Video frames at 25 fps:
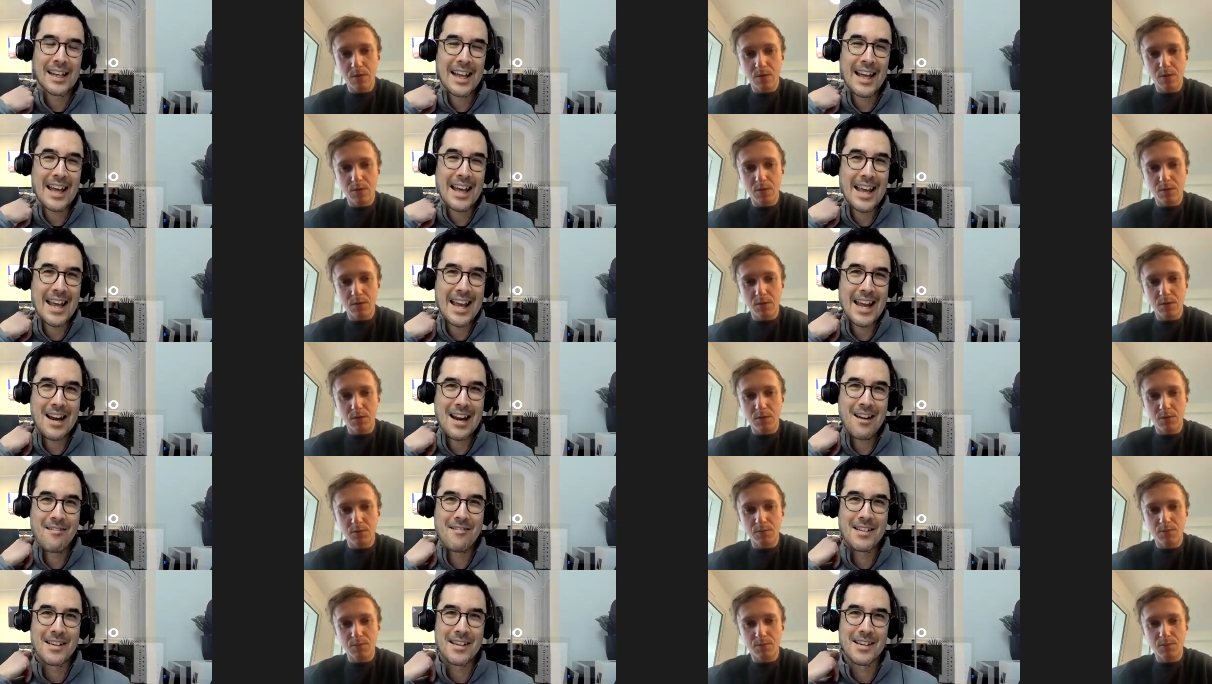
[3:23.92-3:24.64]
Speaker 1: in that
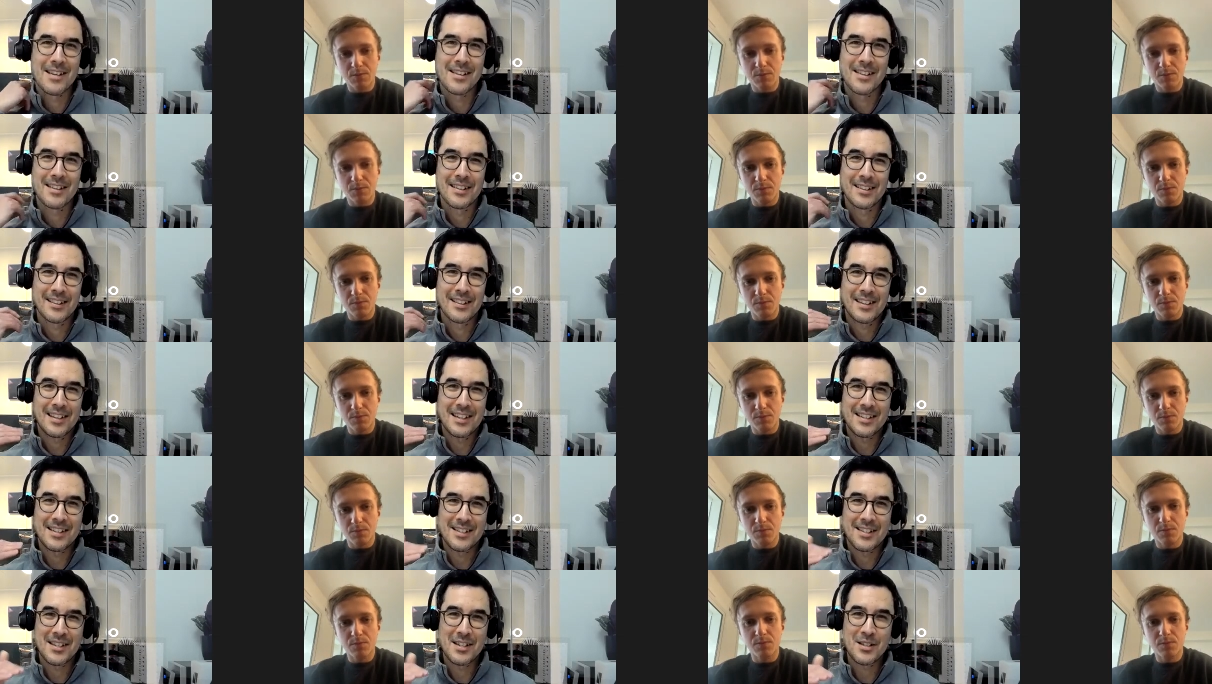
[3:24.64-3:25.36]
area
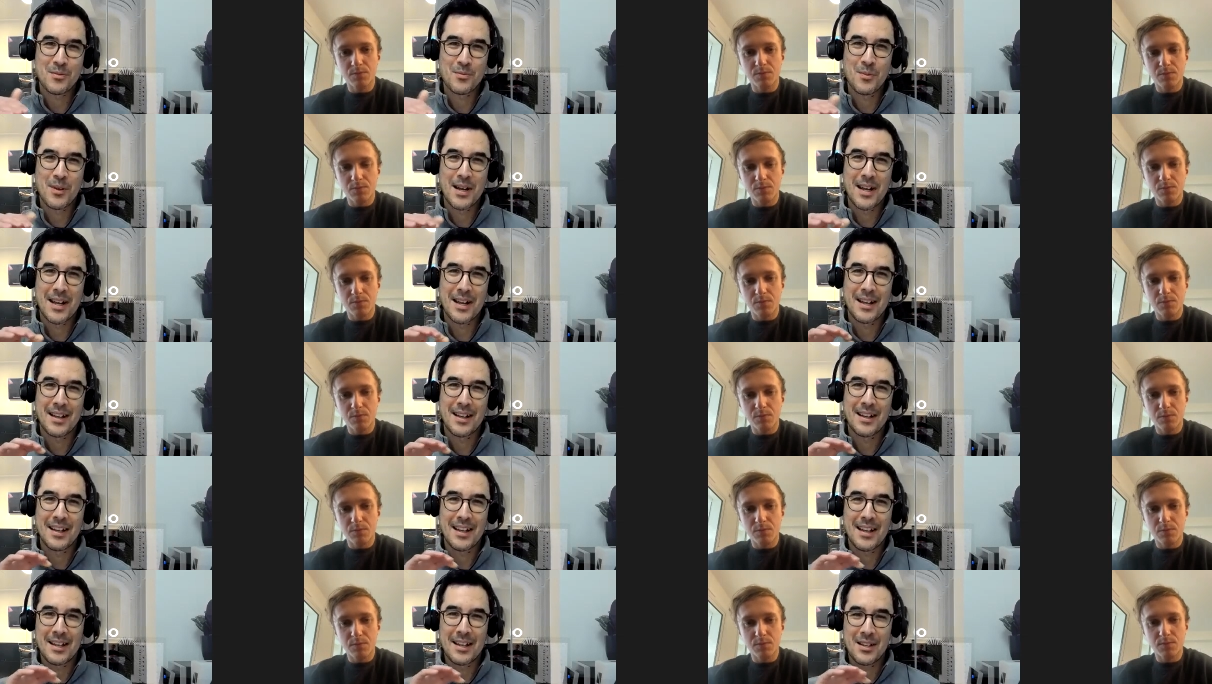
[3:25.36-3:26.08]
is this mm.
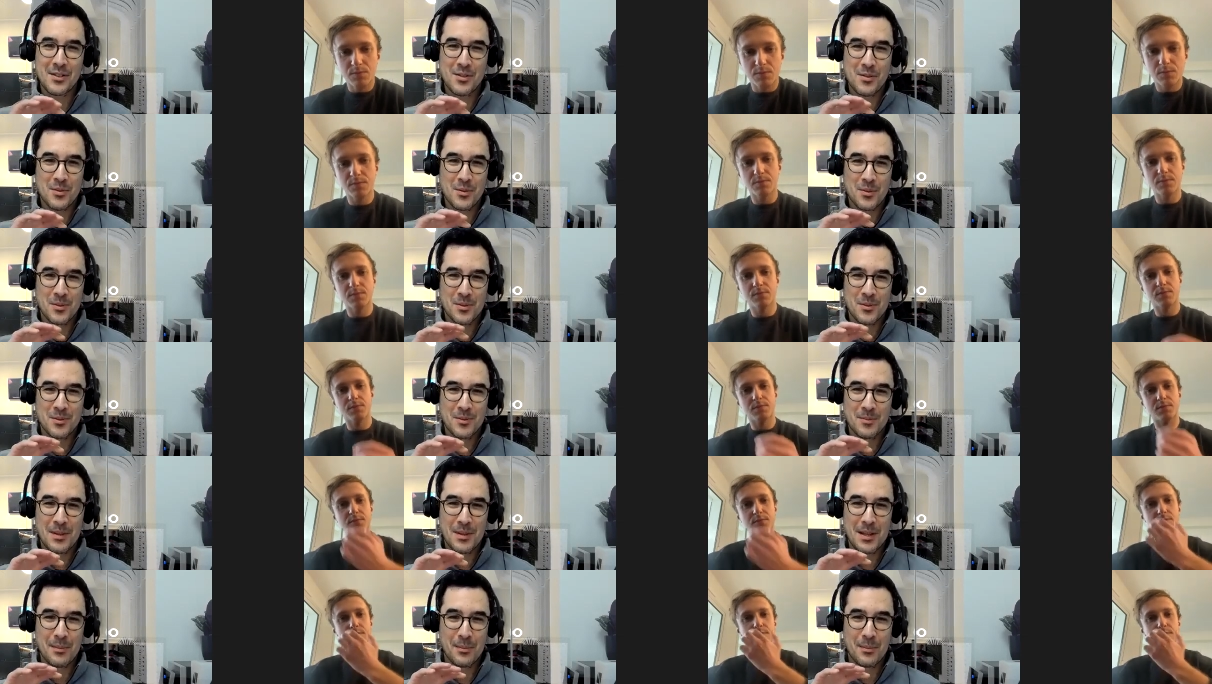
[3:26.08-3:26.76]
where it's all